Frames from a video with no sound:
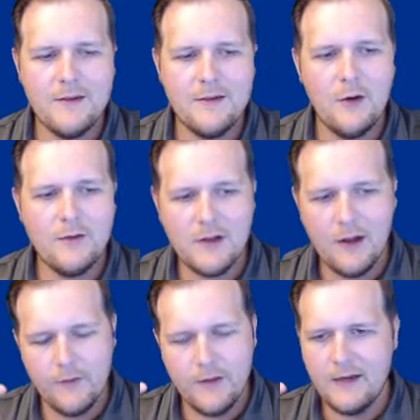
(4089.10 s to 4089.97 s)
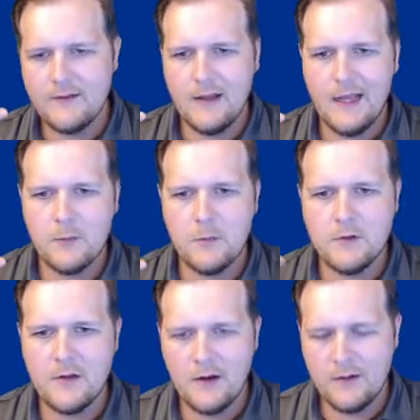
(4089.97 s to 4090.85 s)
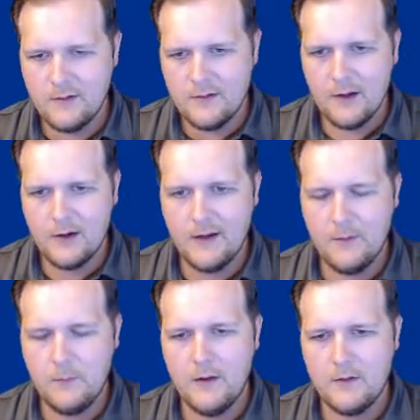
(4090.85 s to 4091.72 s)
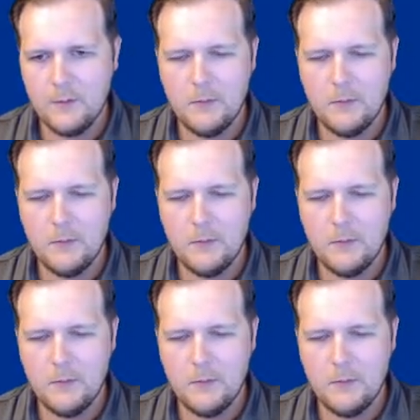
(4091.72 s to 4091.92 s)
You don't have to cover the nasolacrimal duct because it's going to be